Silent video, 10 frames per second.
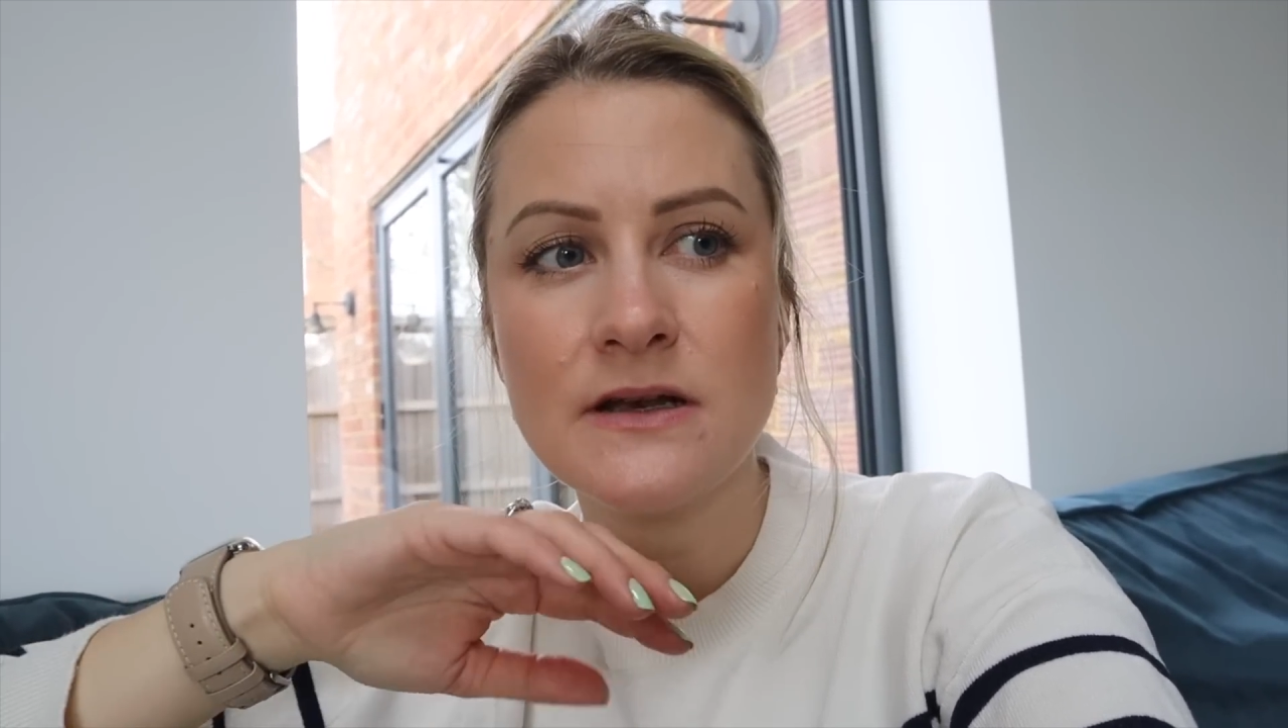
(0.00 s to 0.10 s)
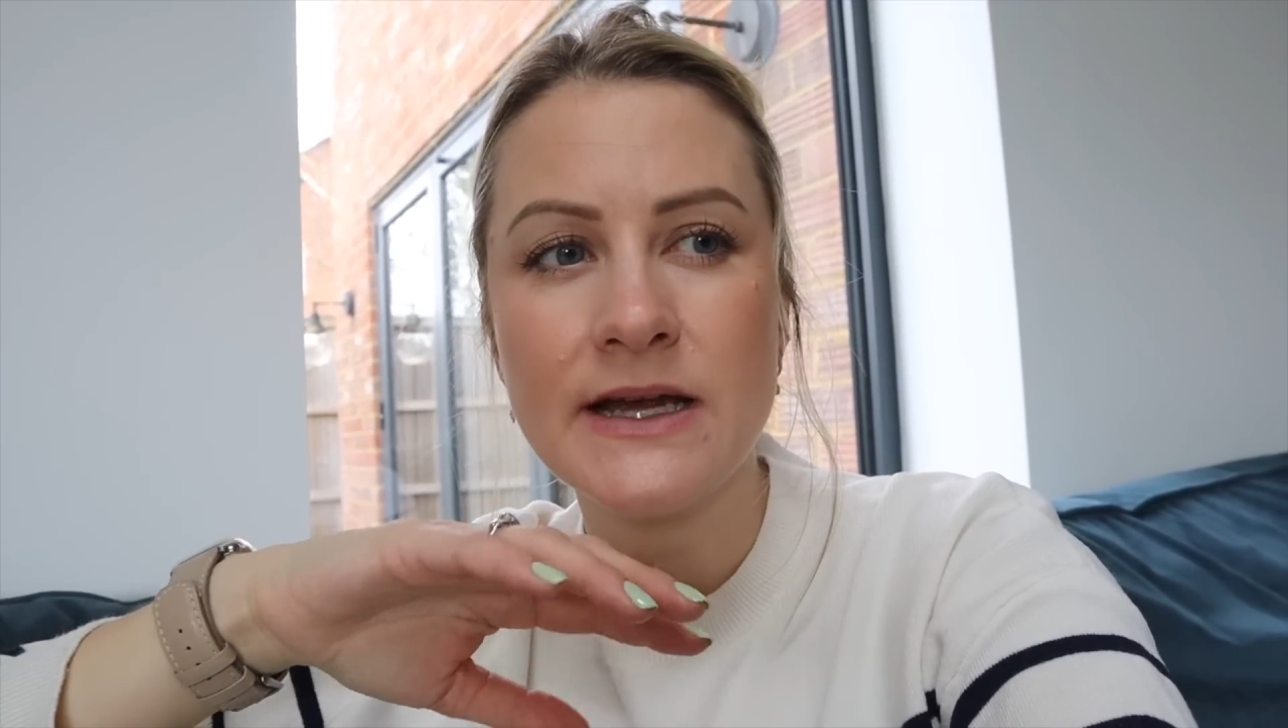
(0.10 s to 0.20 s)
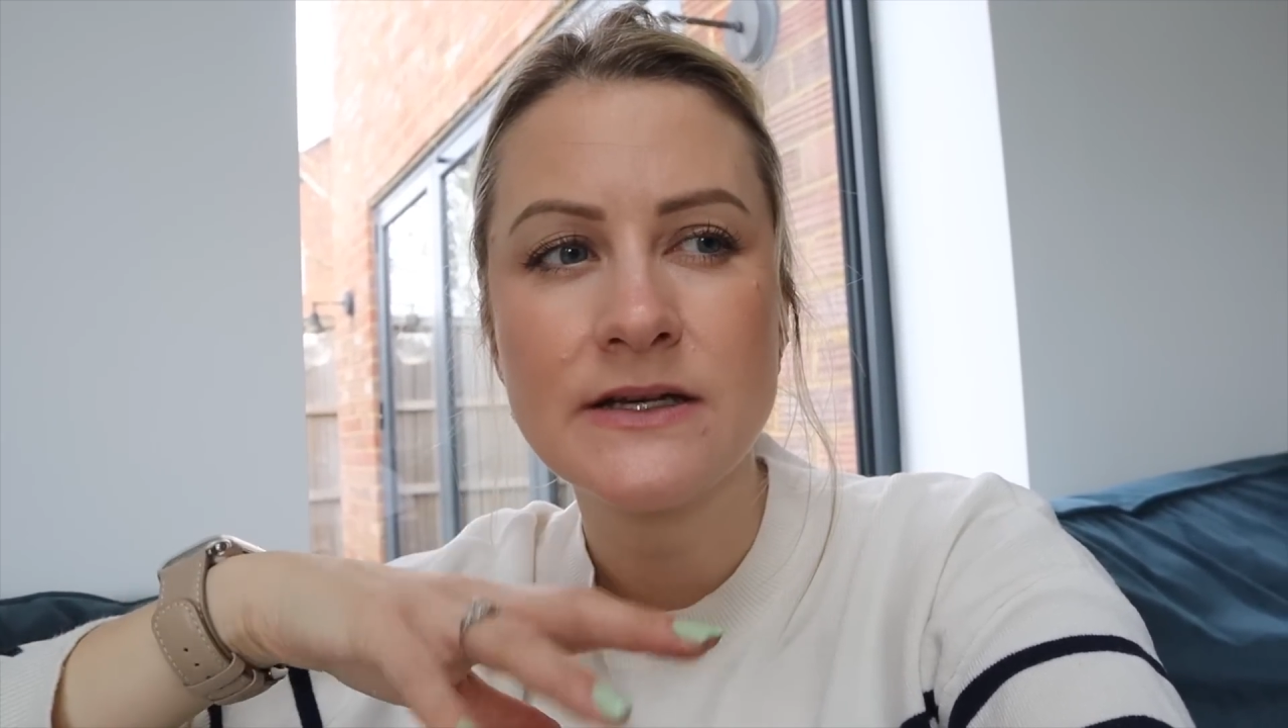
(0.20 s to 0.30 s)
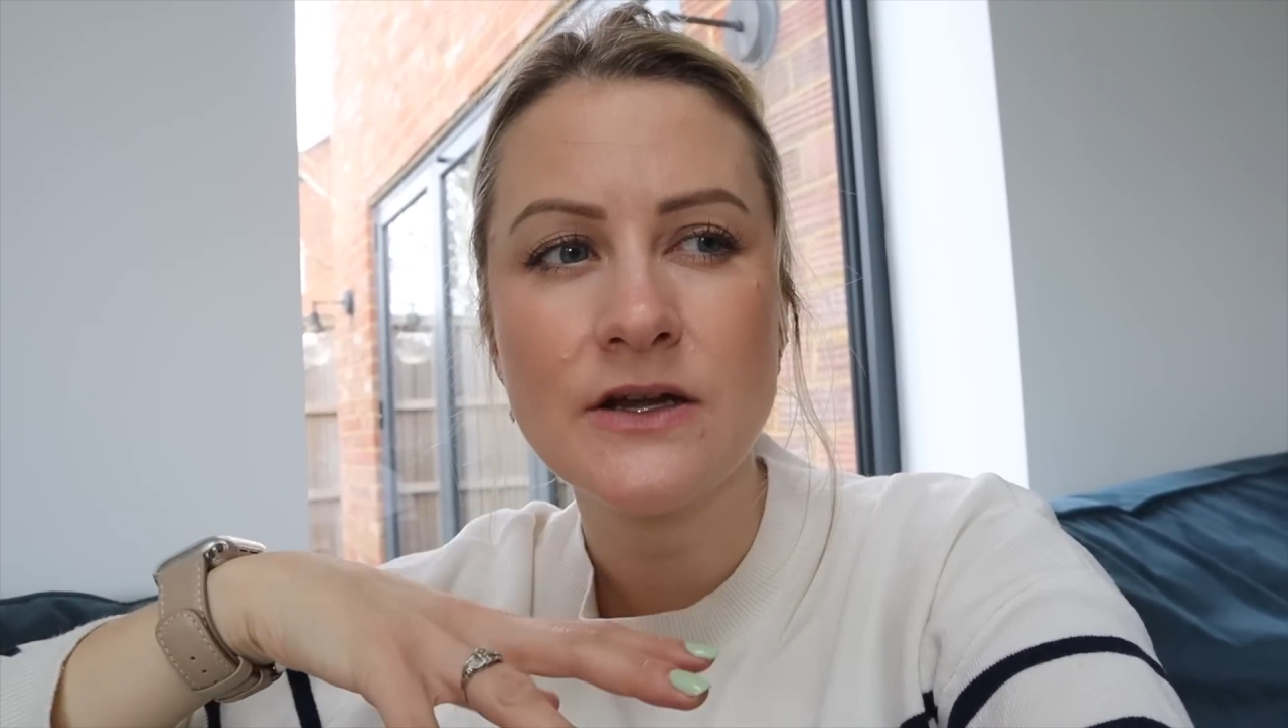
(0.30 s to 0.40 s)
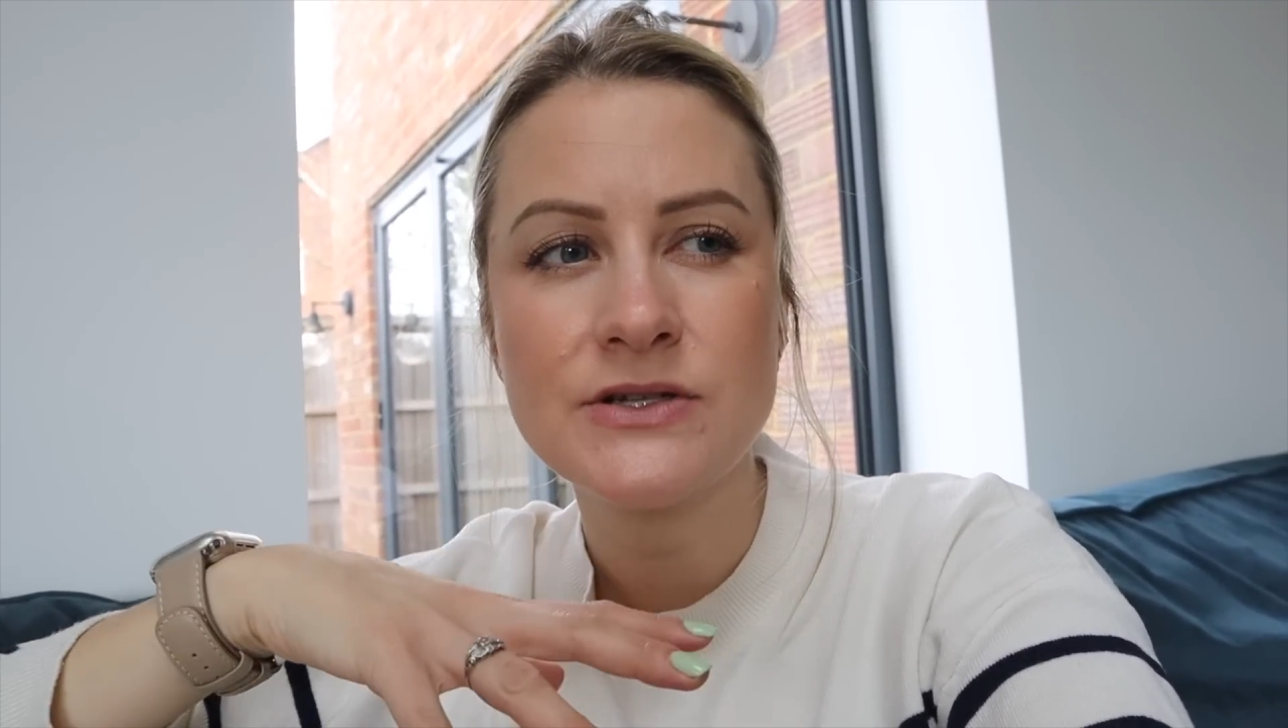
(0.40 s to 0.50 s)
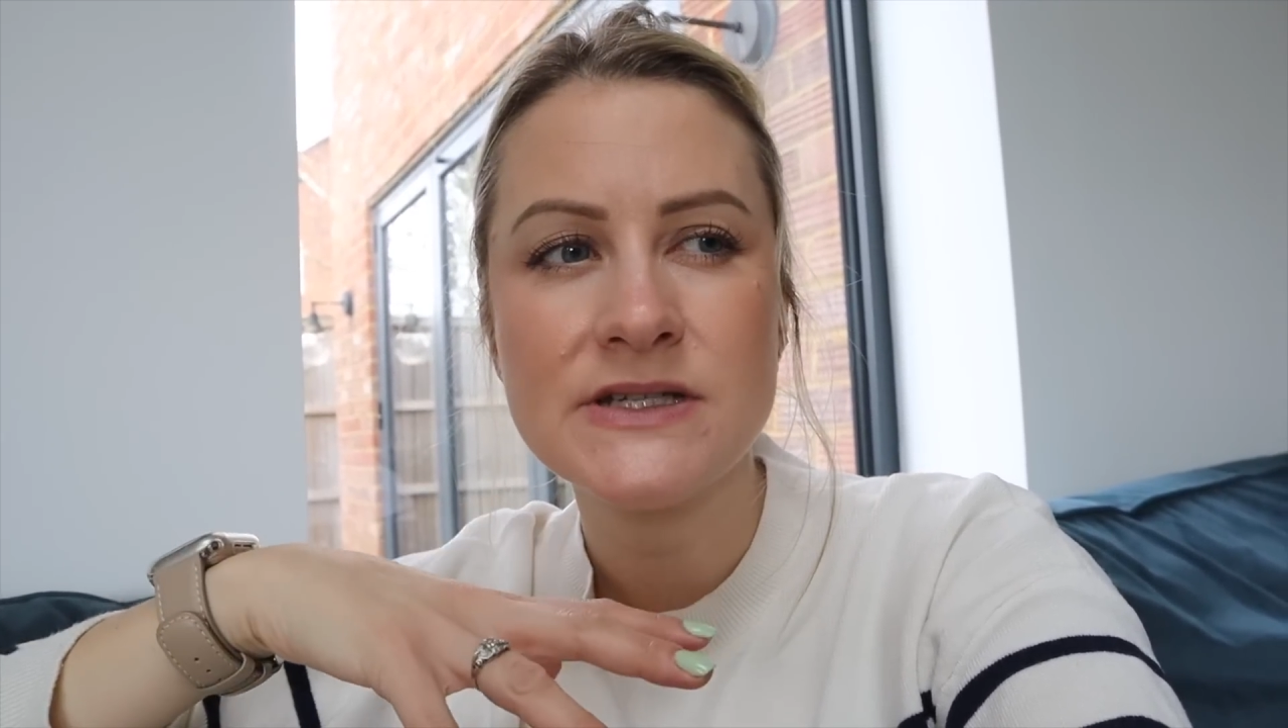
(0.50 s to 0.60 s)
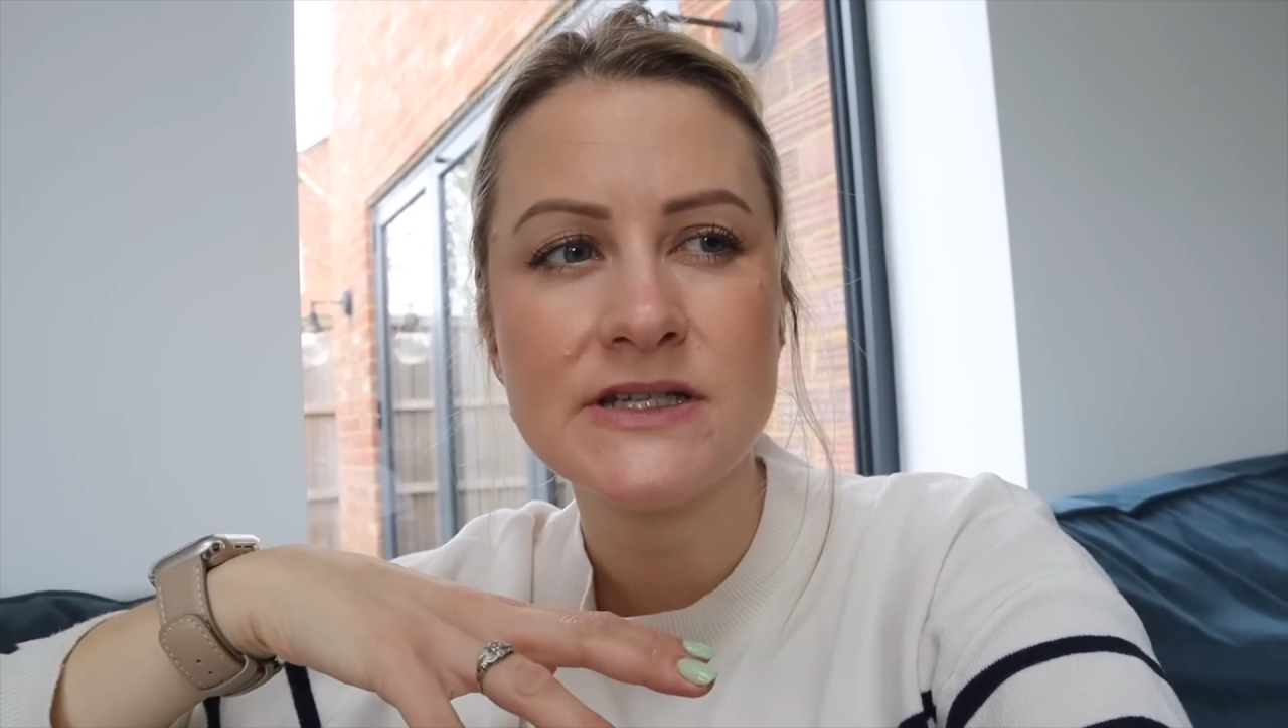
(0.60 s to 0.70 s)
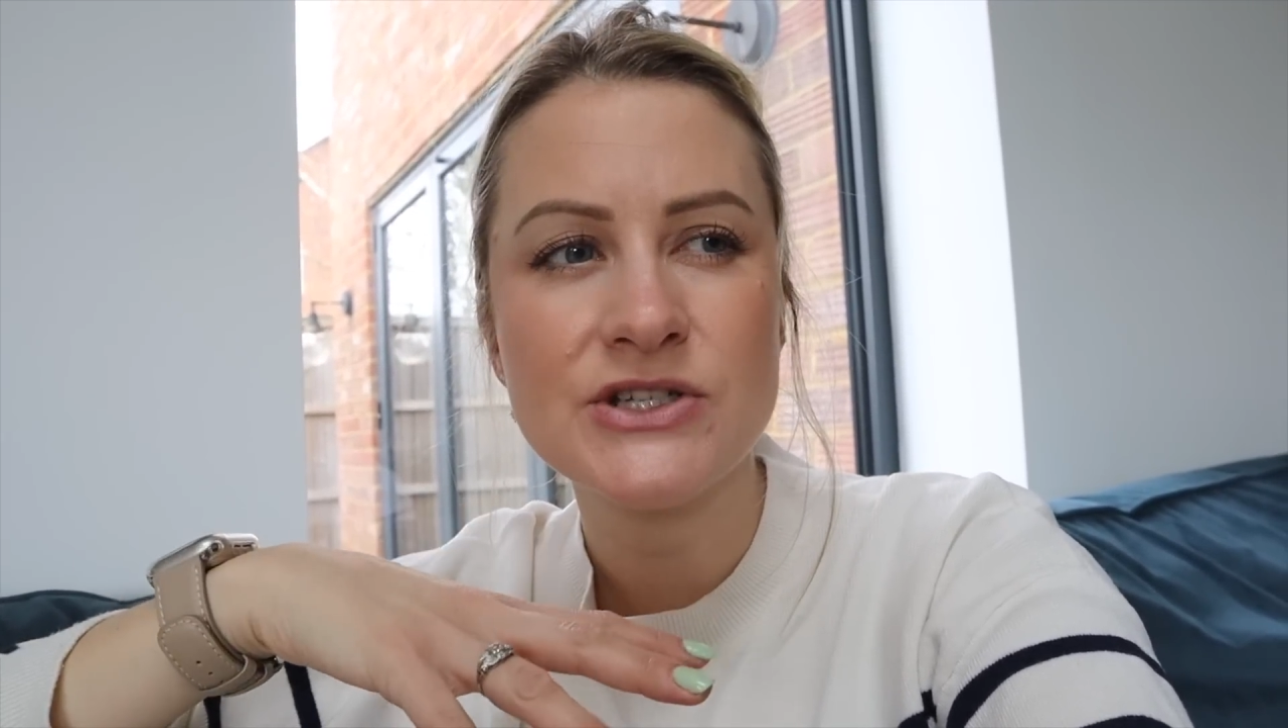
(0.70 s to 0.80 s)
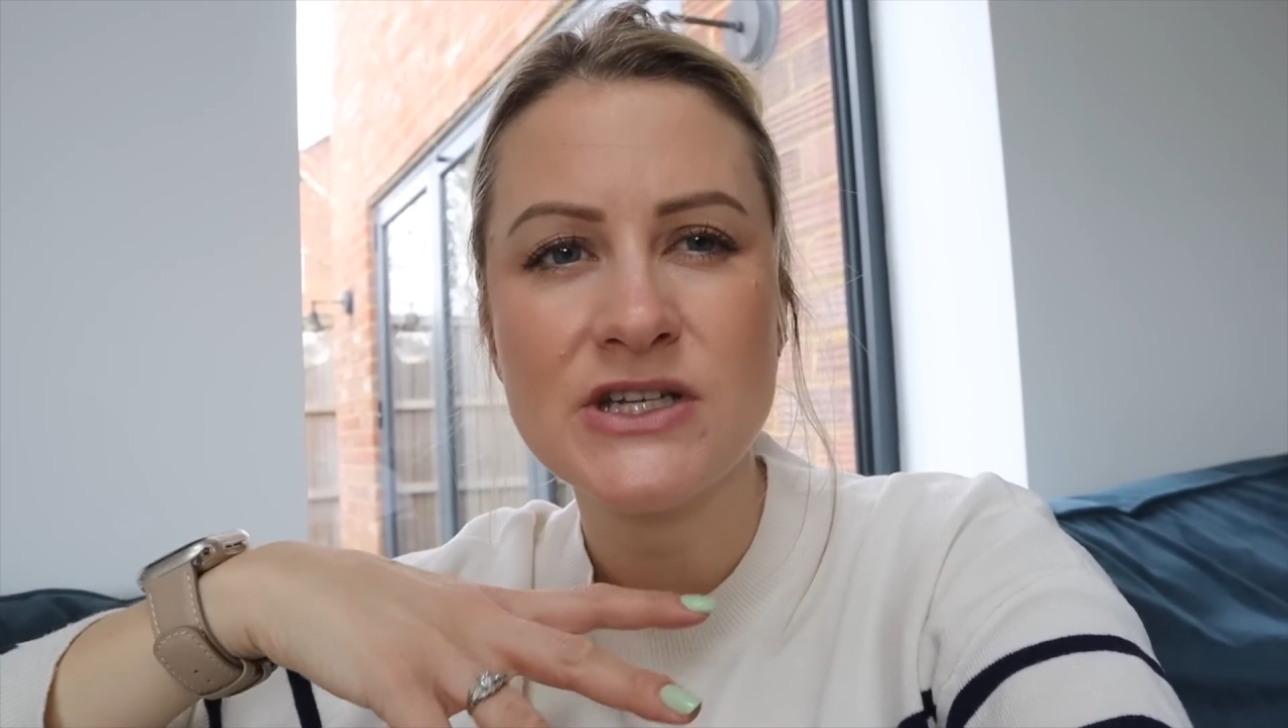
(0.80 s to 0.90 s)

like noticed that